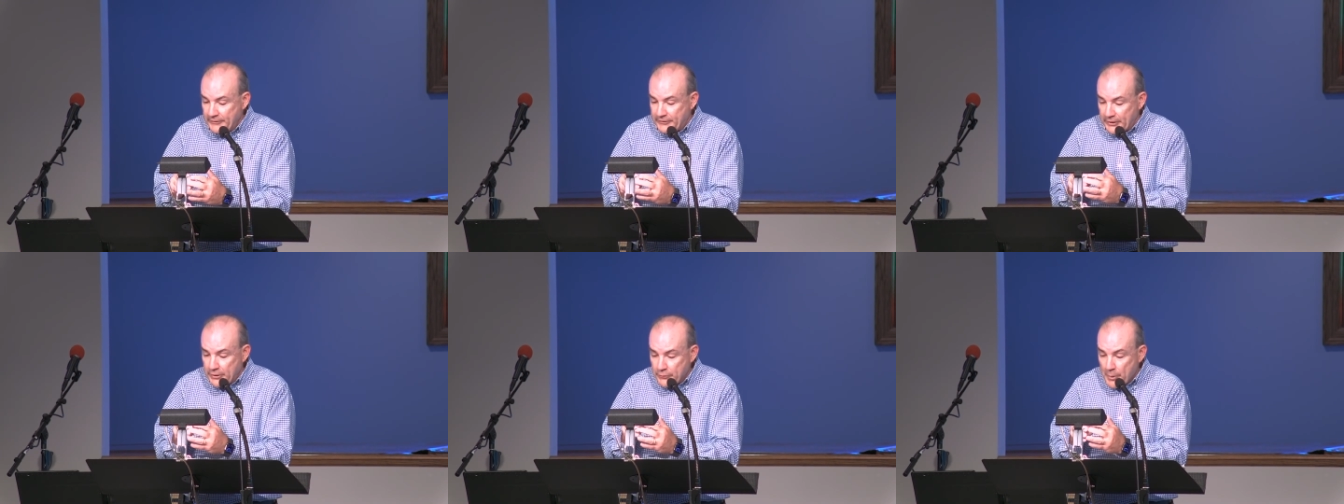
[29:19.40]

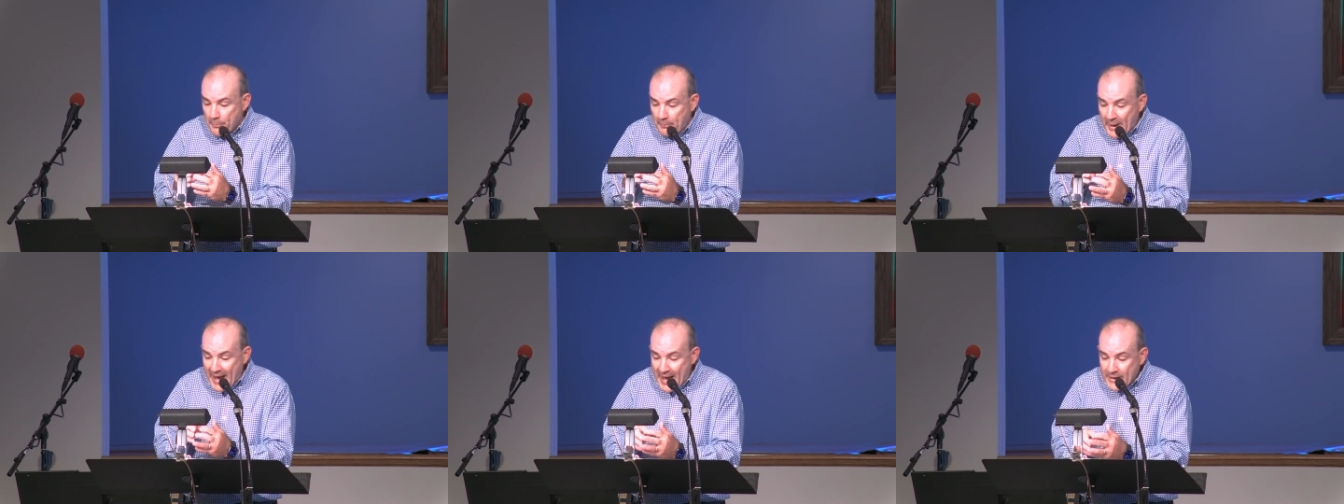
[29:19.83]
to hear the
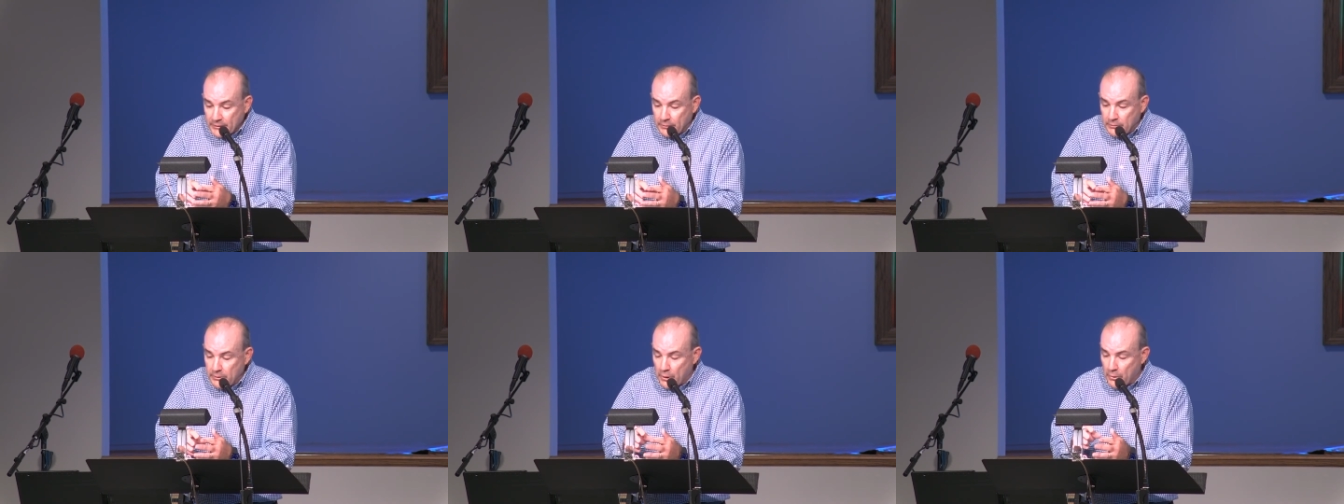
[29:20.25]

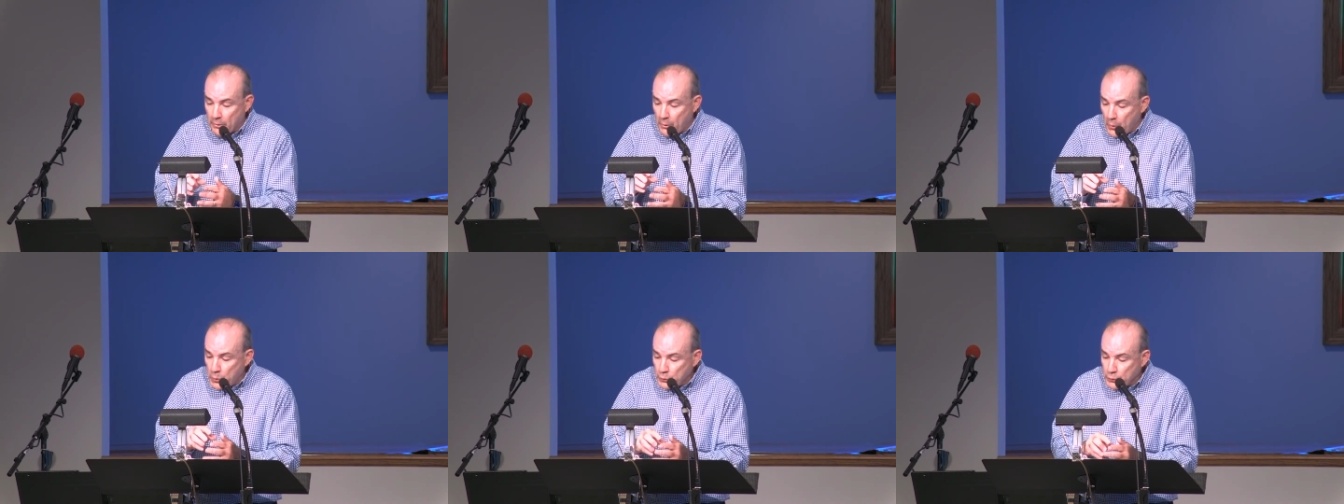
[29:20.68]
battle our
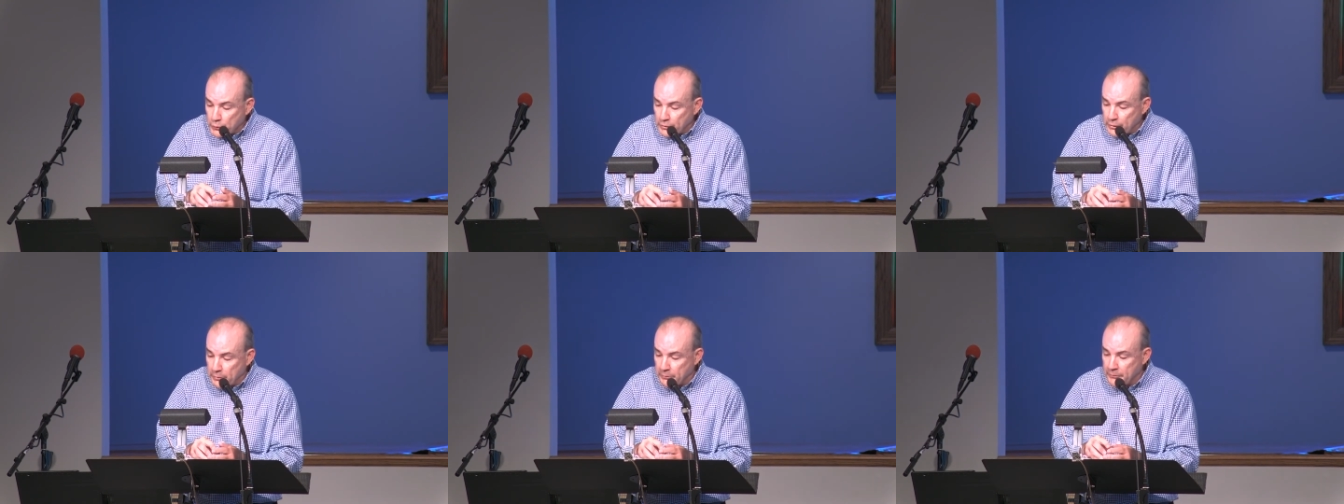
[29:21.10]
older
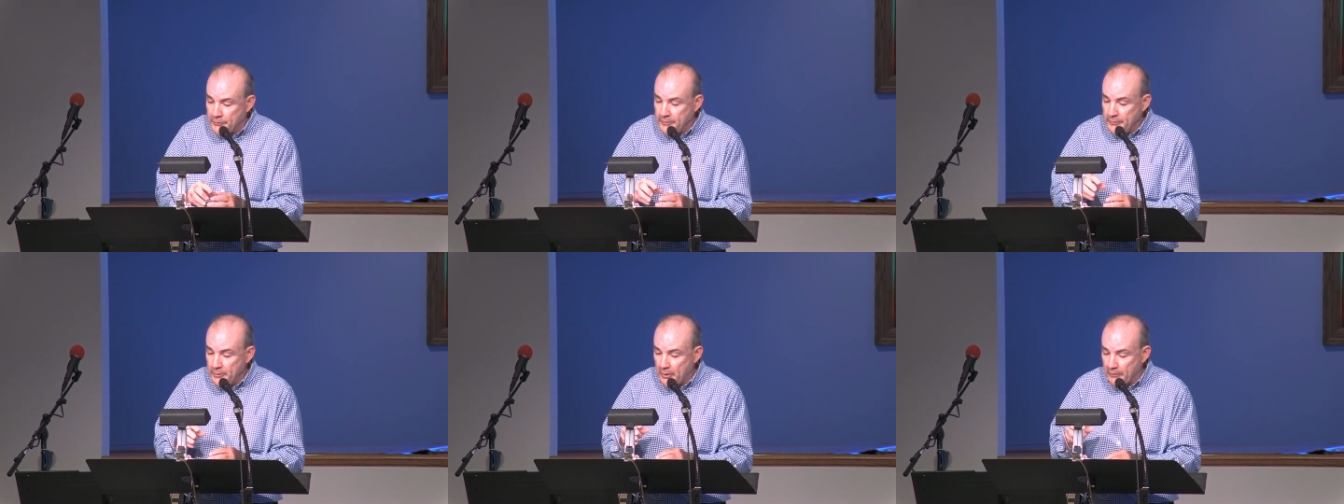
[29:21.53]
youth
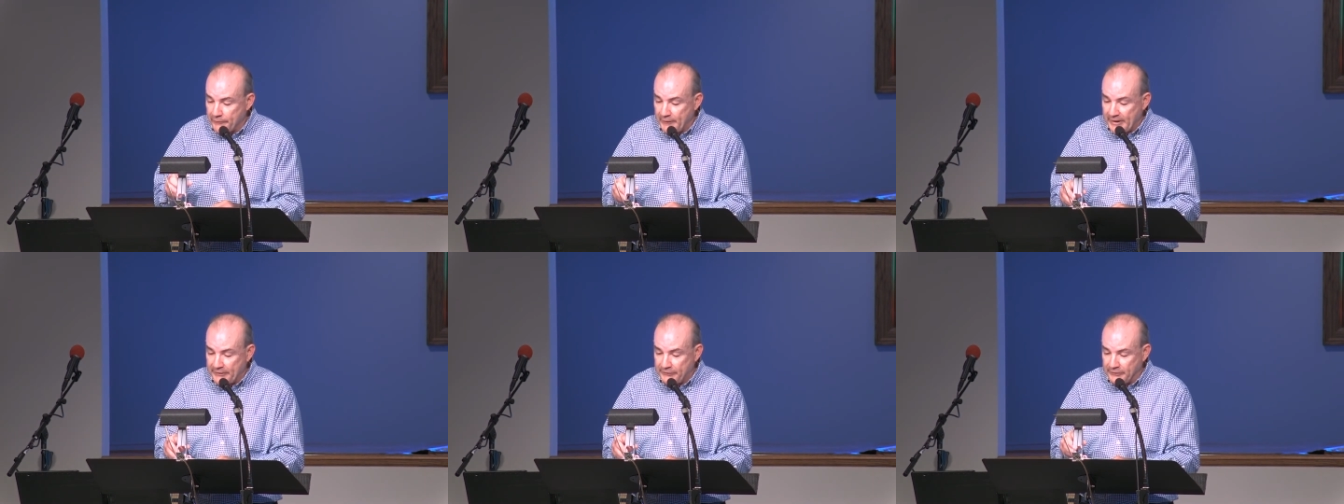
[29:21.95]
are
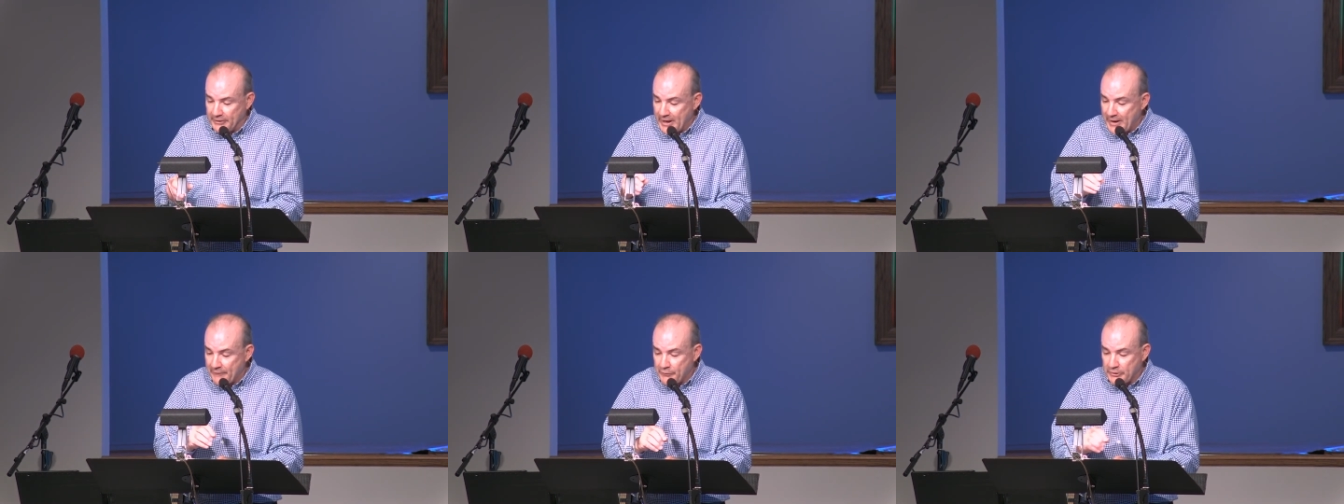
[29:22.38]
facing
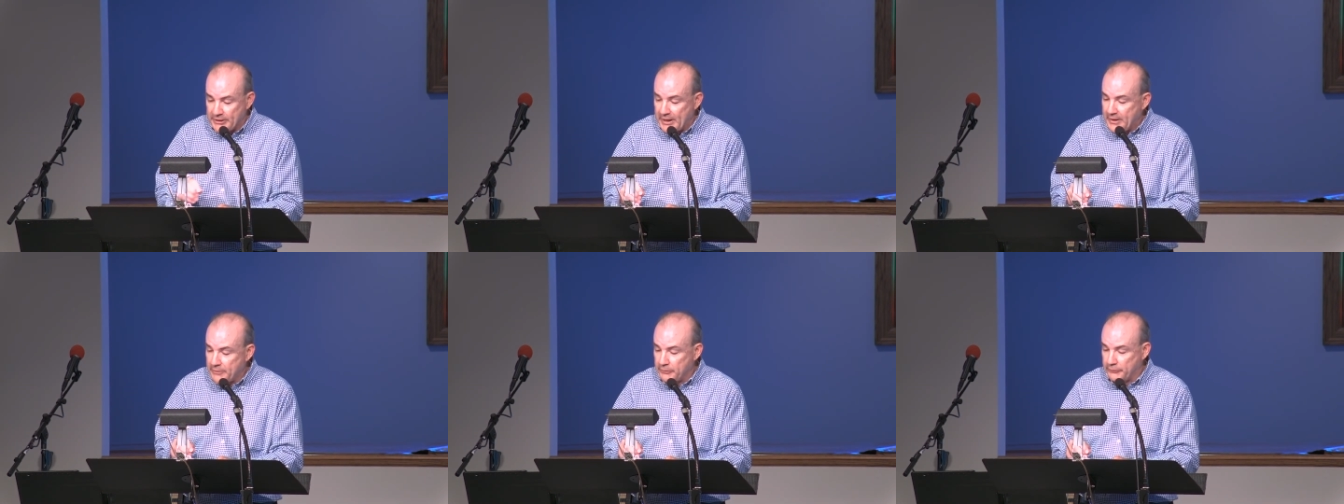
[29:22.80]
every
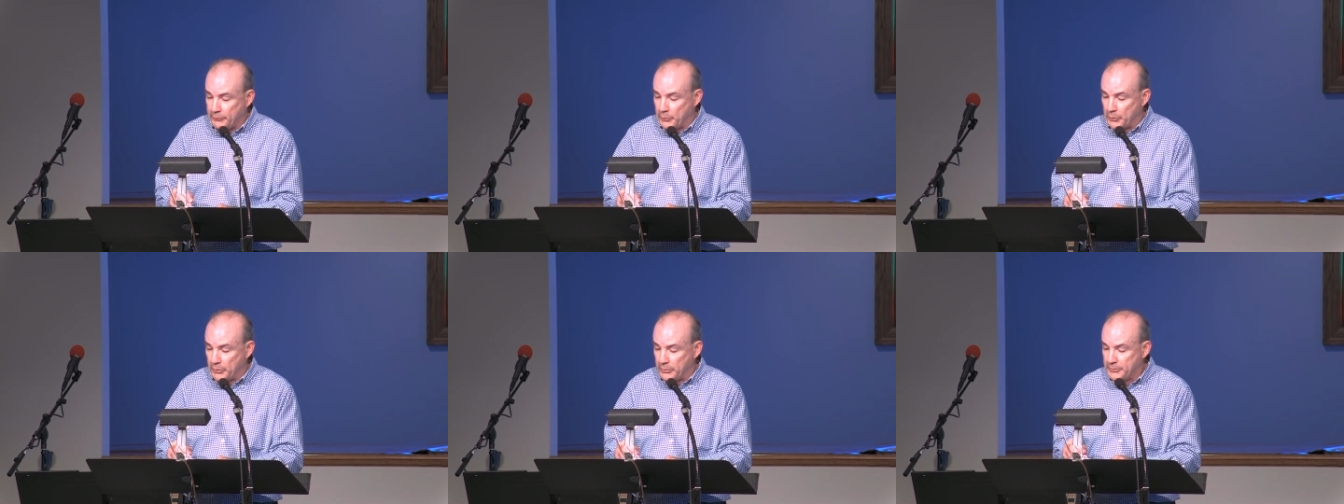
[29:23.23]
day in this
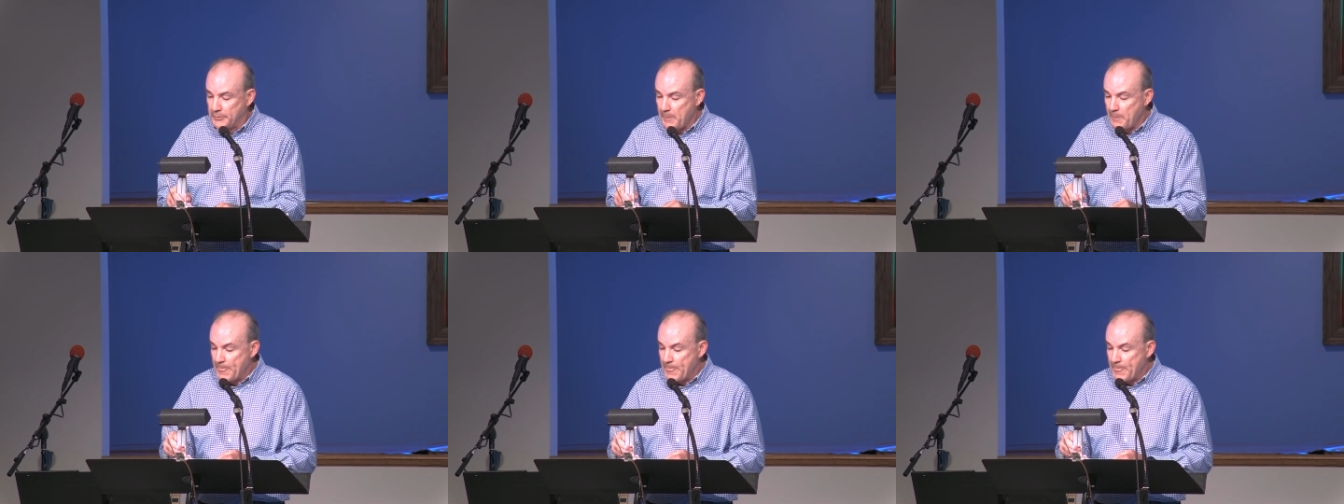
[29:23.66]
world